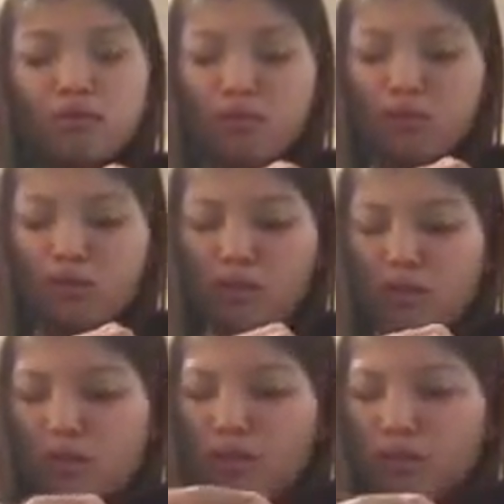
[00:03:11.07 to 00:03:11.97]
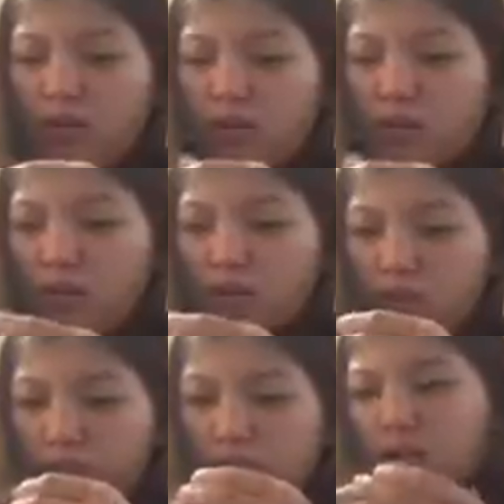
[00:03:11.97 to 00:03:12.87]

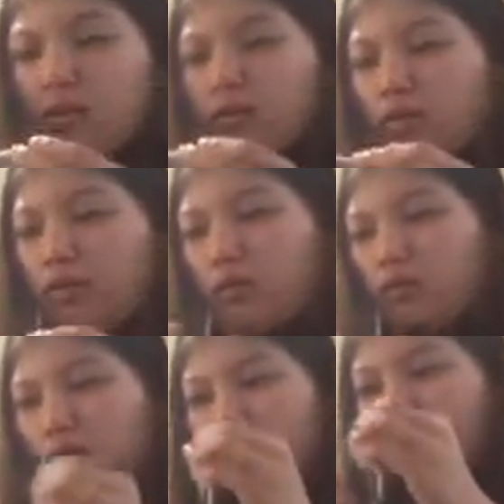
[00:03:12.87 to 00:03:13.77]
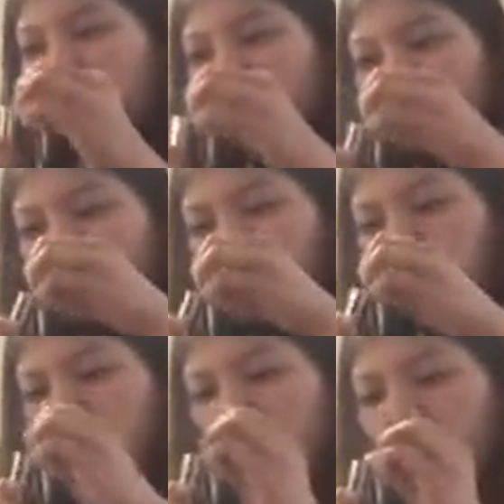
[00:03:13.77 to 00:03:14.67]

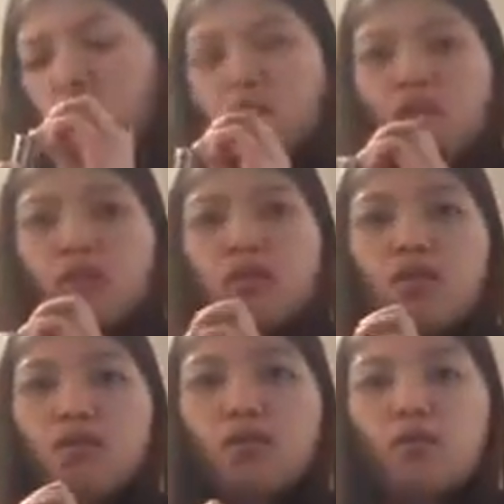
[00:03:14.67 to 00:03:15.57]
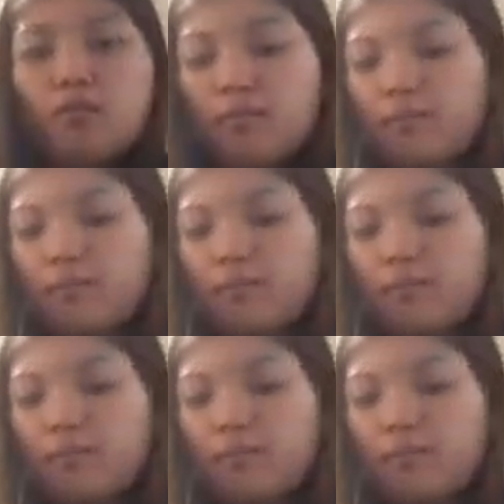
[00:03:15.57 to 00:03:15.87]
(no one is talking)